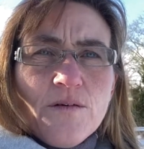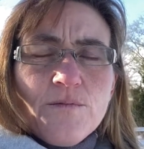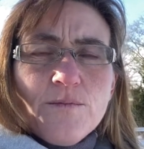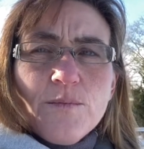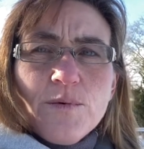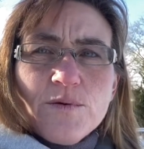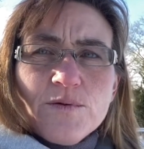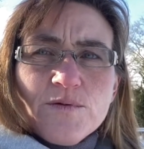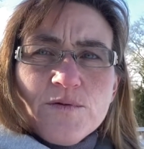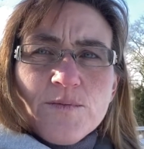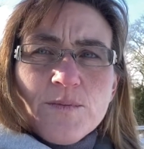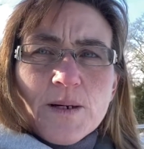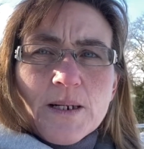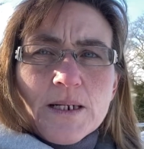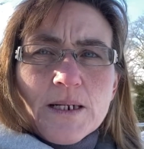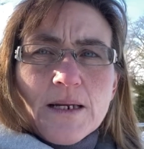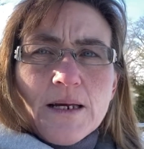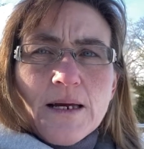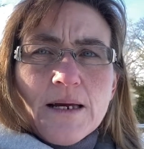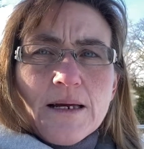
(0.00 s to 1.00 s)

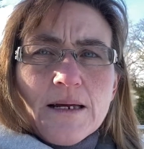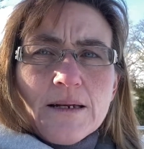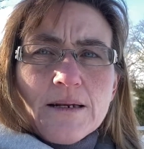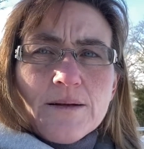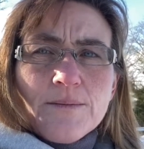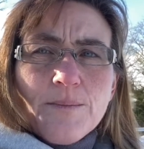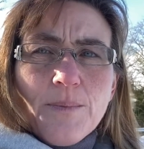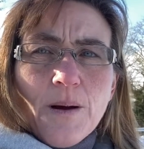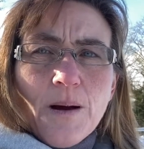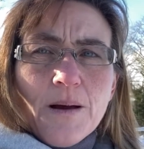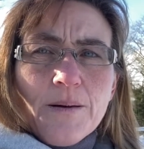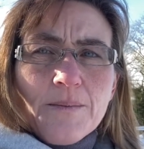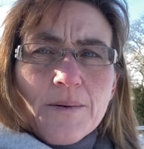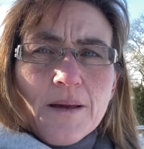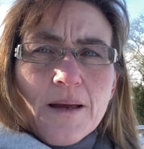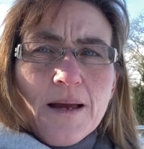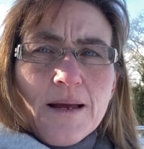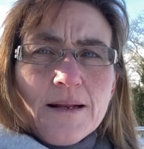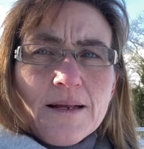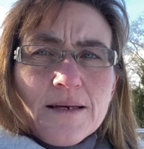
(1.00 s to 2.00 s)
movement and
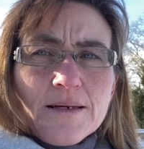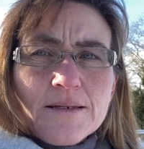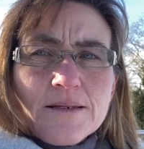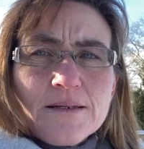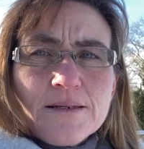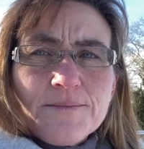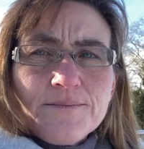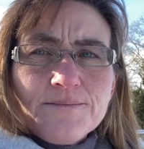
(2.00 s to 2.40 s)
biomechanics.